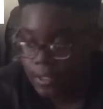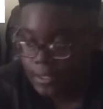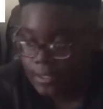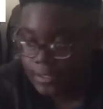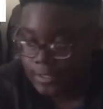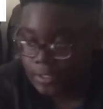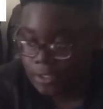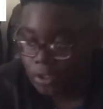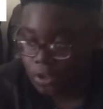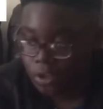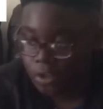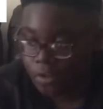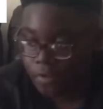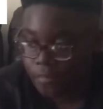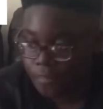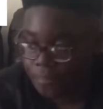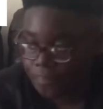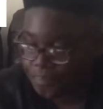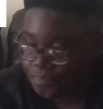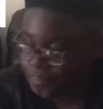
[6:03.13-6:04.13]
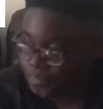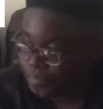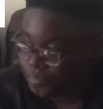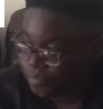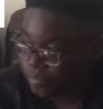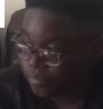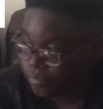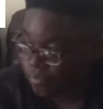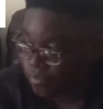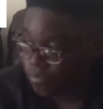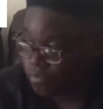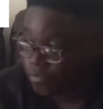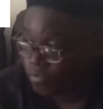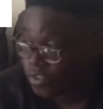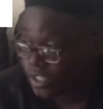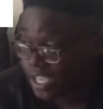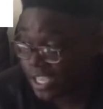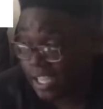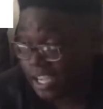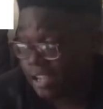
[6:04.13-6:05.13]
So
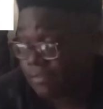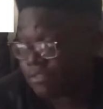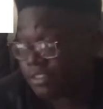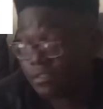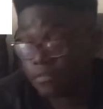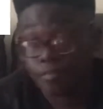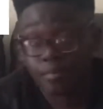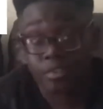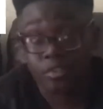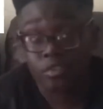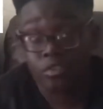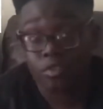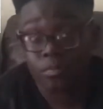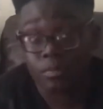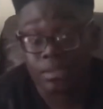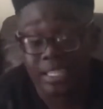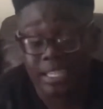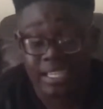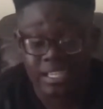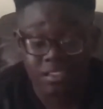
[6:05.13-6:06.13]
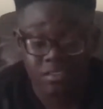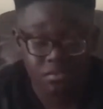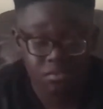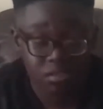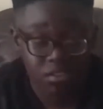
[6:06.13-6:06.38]
yeah, I've never been on a plane.